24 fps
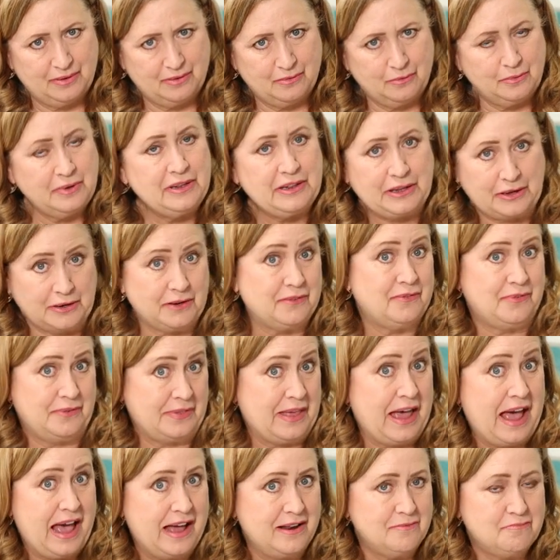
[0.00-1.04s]
really good for
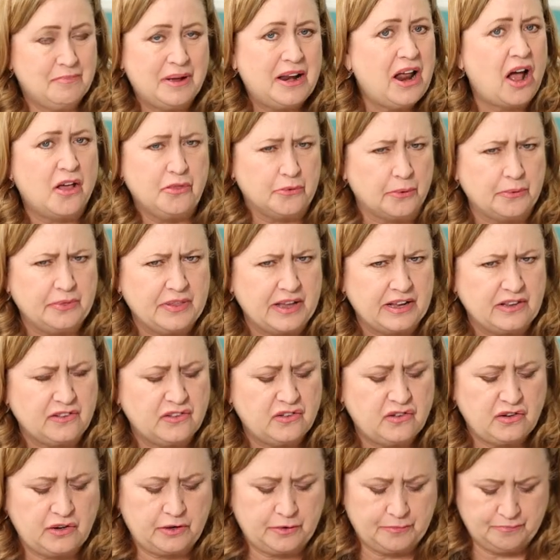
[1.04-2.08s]
that, but other
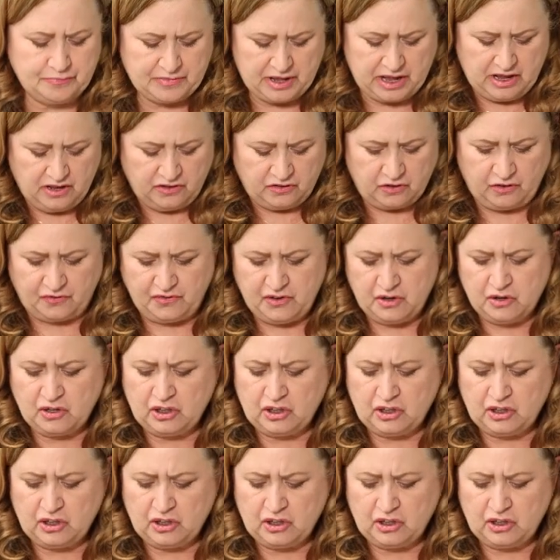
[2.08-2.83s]
things too. So if you